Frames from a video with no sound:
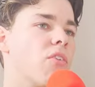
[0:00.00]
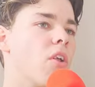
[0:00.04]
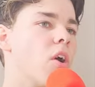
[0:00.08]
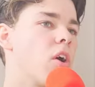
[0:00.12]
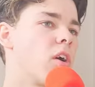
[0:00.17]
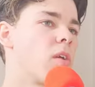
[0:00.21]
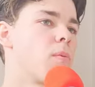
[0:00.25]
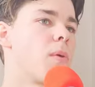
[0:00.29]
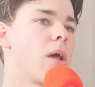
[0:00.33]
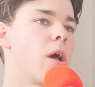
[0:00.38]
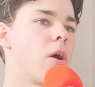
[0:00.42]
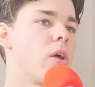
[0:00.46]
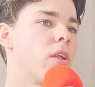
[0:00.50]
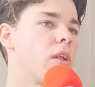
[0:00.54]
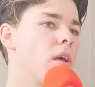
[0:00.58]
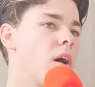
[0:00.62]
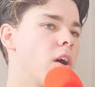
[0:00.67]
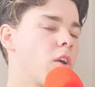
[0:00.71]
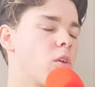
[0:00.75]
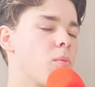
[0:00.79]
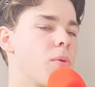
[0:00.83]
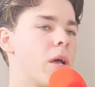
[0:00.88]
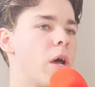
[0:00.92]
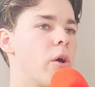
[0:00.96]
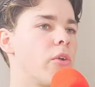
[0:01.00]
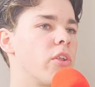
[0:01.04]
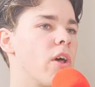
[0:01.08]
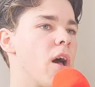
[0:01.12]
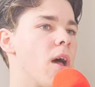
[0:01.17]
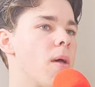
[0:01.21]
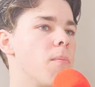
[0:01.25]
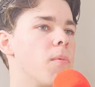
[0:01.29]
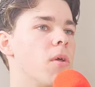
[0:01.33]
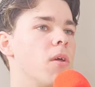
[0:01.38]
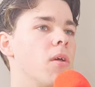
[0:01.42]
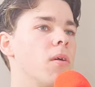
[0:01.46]
that occupy our
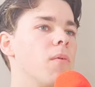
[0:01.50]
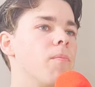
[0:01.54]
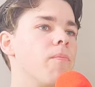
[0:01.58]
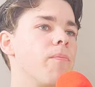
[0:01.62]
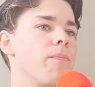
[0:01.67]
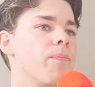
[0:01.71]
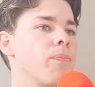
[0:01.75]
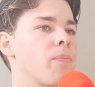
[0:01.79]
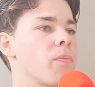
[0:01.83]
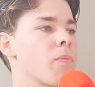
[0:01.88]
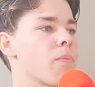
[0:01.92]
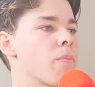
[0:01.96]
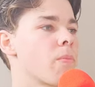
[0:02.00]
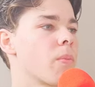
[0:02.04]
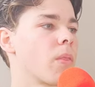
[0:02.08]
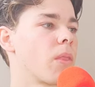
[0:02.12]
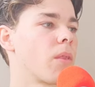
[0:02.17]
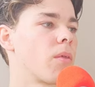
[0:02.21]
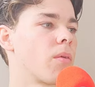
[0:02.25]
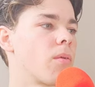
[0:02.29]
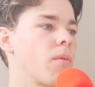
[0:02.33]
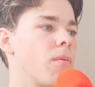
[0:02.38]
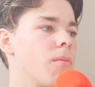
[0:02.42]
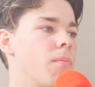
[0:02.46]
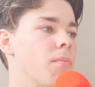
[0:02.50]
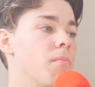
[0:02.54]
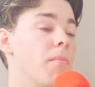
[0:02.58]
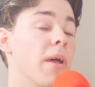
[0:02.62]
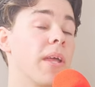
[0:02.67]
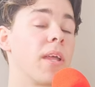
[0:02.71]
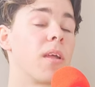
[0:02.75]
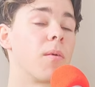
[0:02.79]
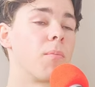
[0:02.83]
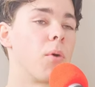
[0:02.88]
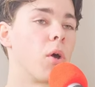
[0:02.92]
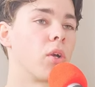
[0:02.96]
time here,
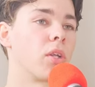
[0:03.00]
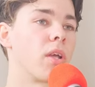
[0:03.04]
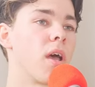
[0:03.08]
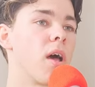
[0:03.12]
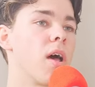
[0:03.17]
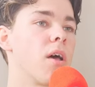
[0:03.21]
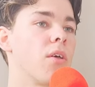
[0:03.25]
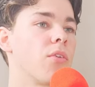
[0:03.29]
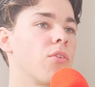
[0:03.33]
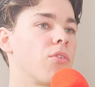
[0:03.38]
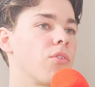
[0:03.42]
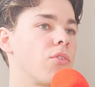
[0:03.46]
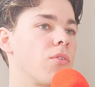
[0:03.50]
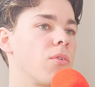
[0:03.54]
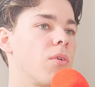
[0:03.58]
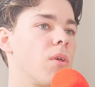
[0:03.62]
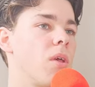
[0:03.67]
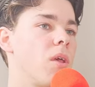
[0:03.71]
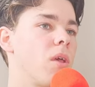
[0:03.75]
making a podcast,